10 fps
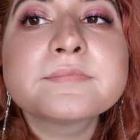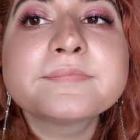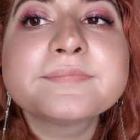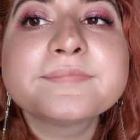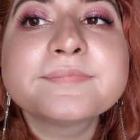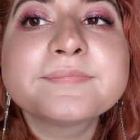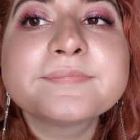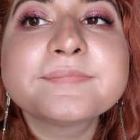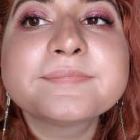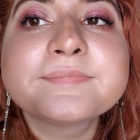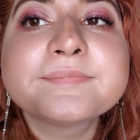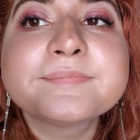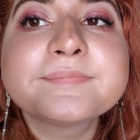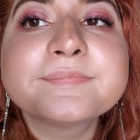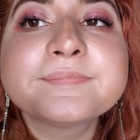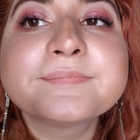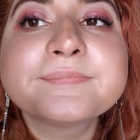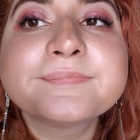Nothing is said.